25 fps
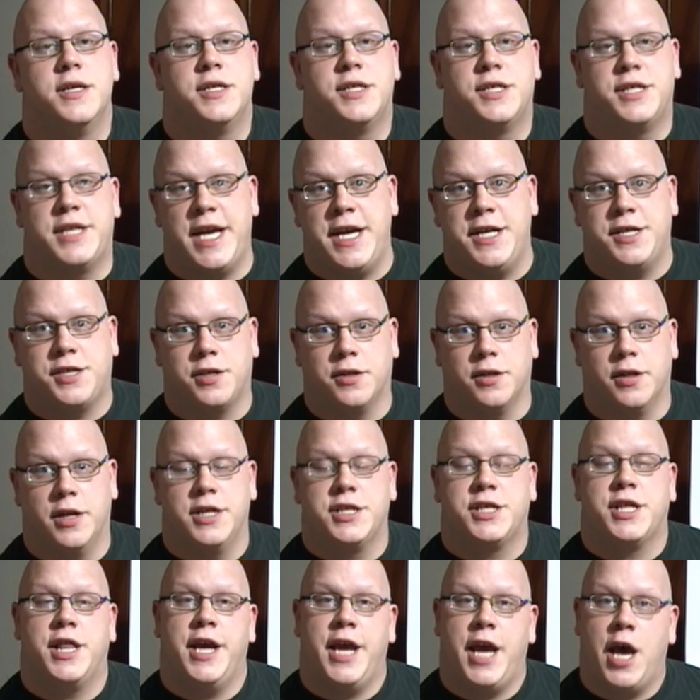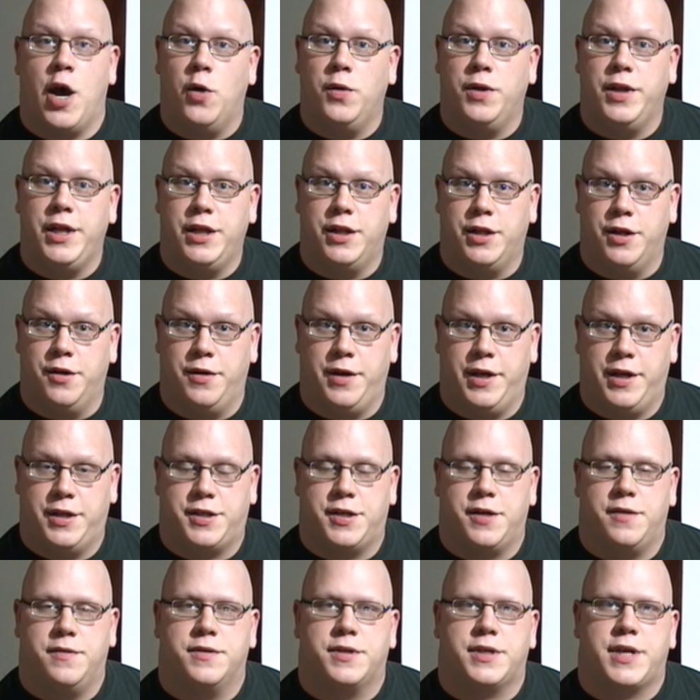Cecil is the only Looney
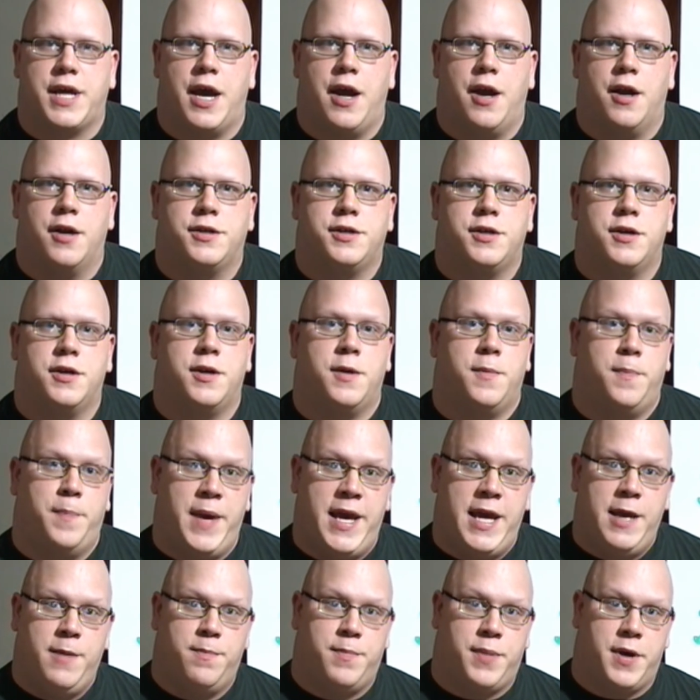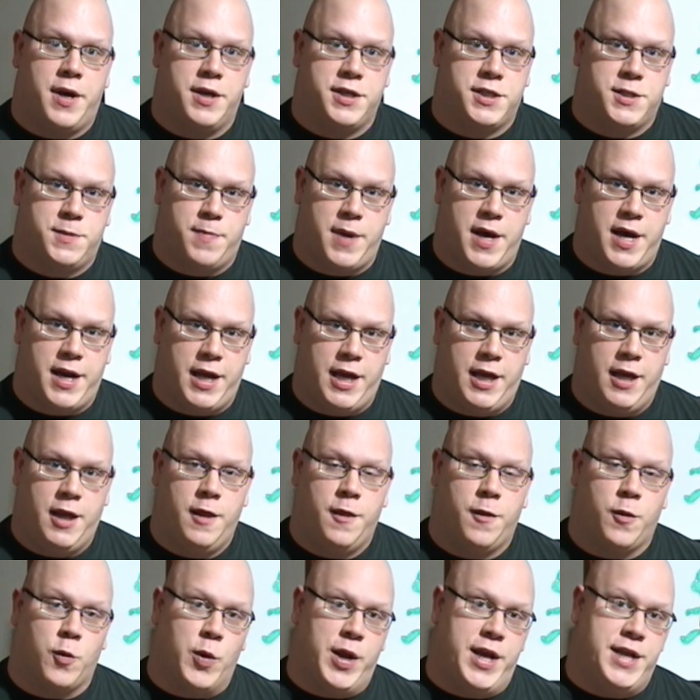Tunes character to beat Bugs
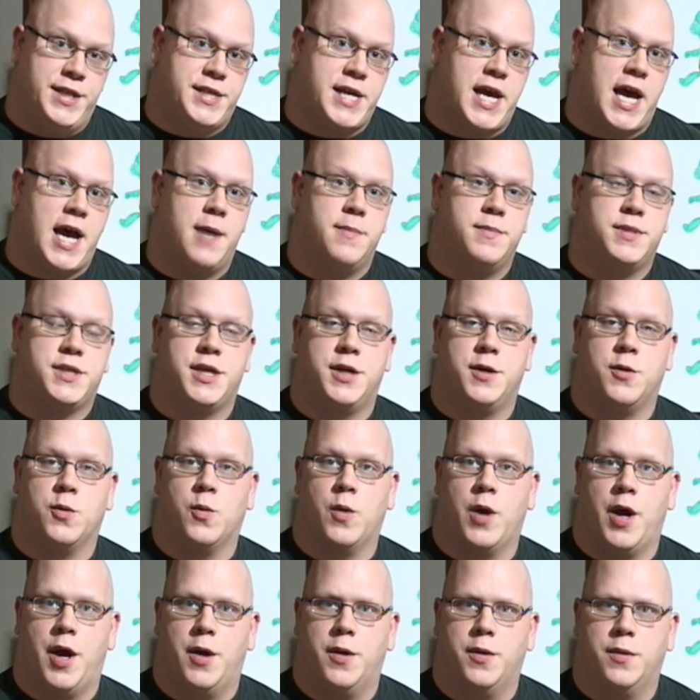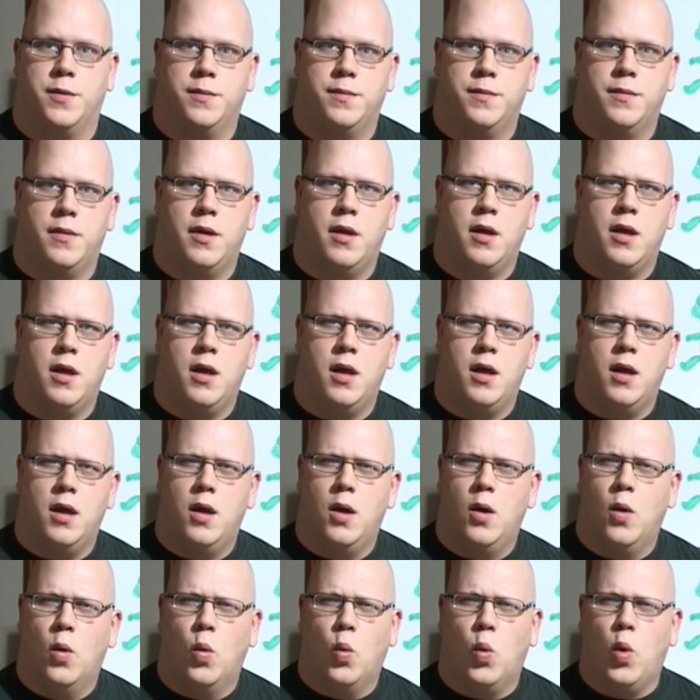Bunny three times in a row.
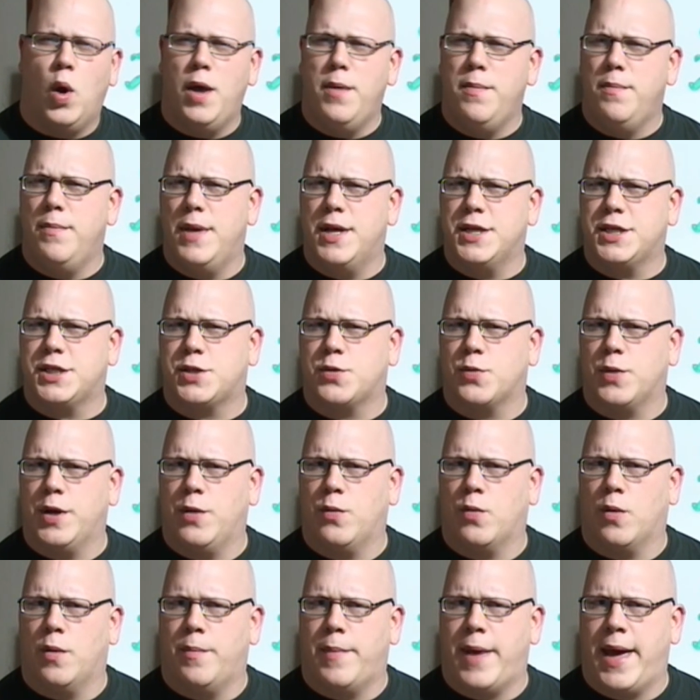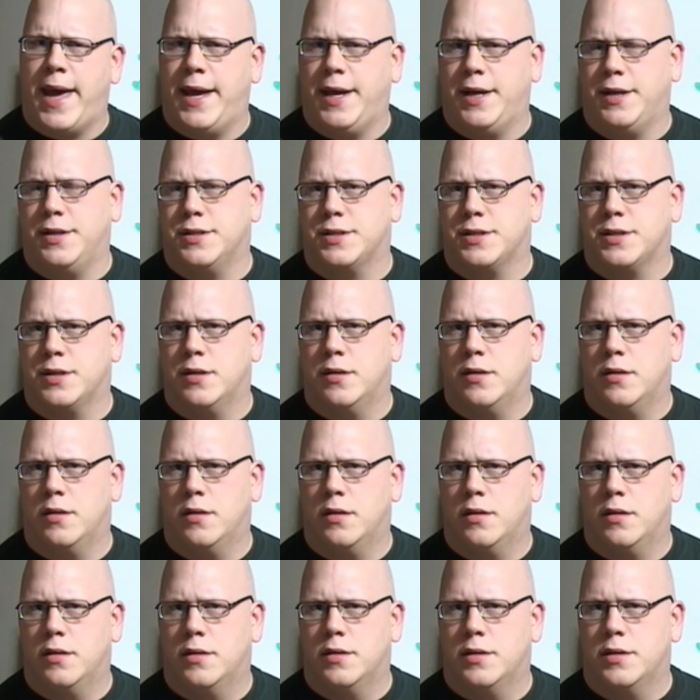One mystery remains.
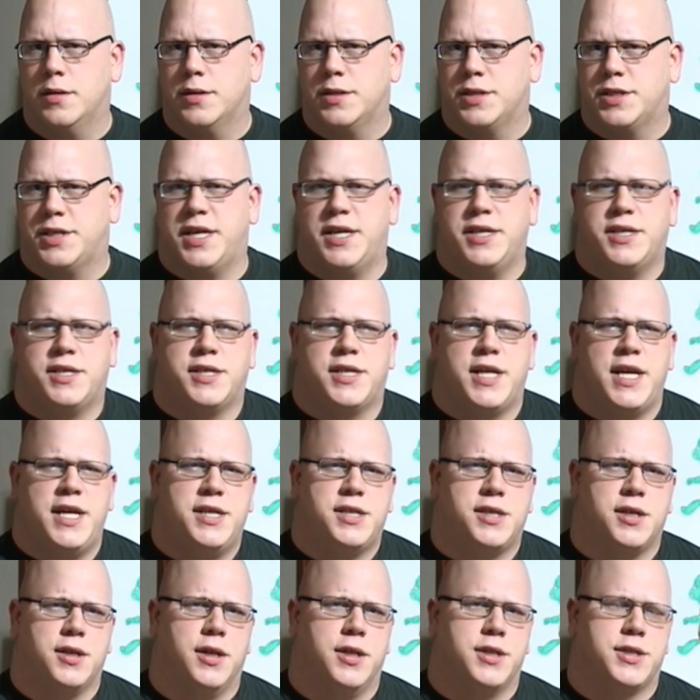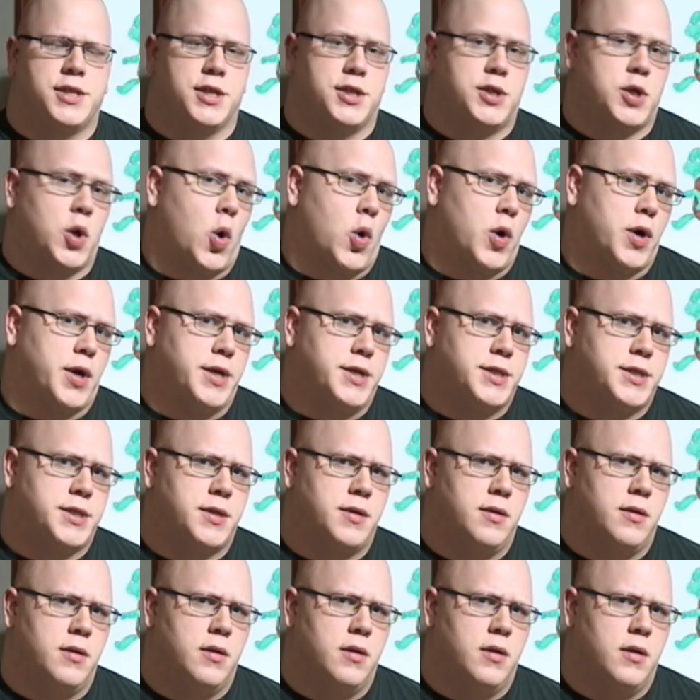Since Cecil is a
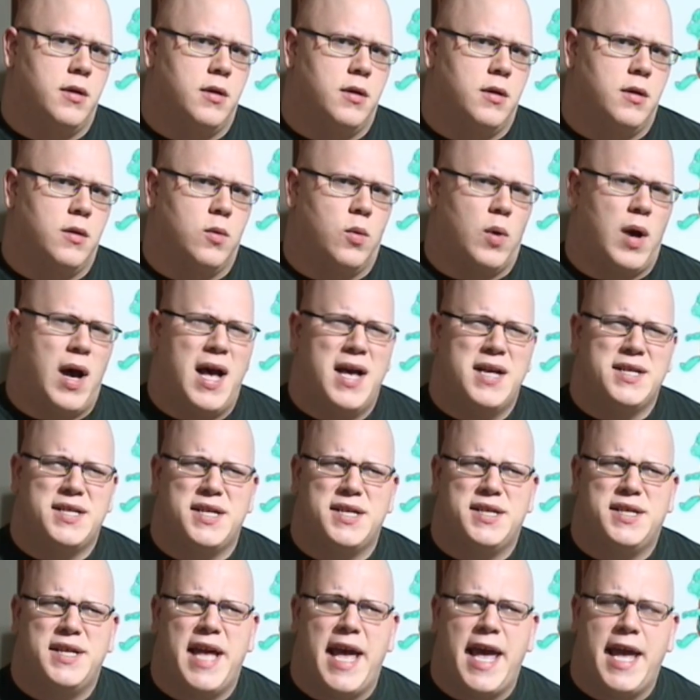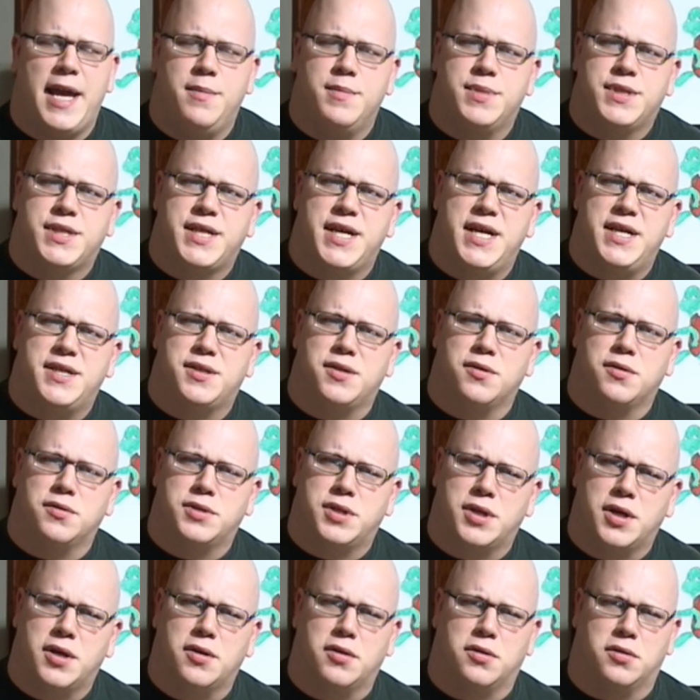tortoise, why is his name Cecil
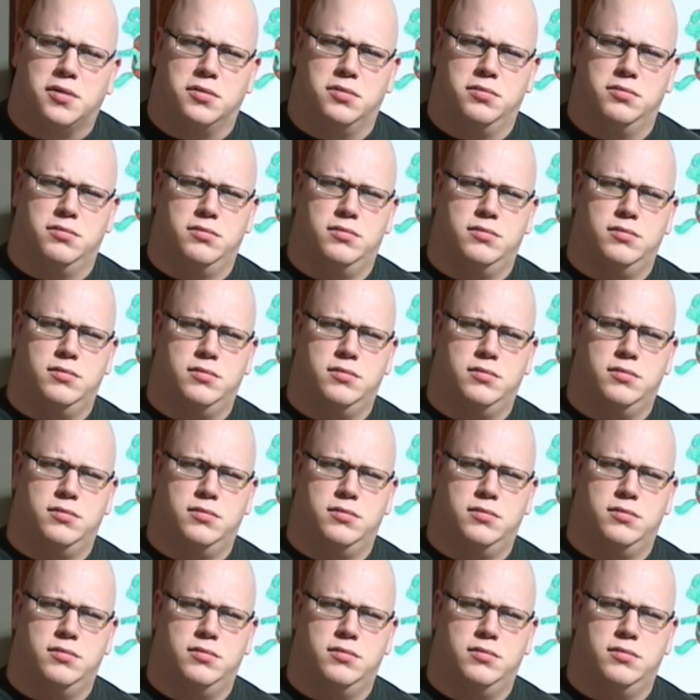Turtle?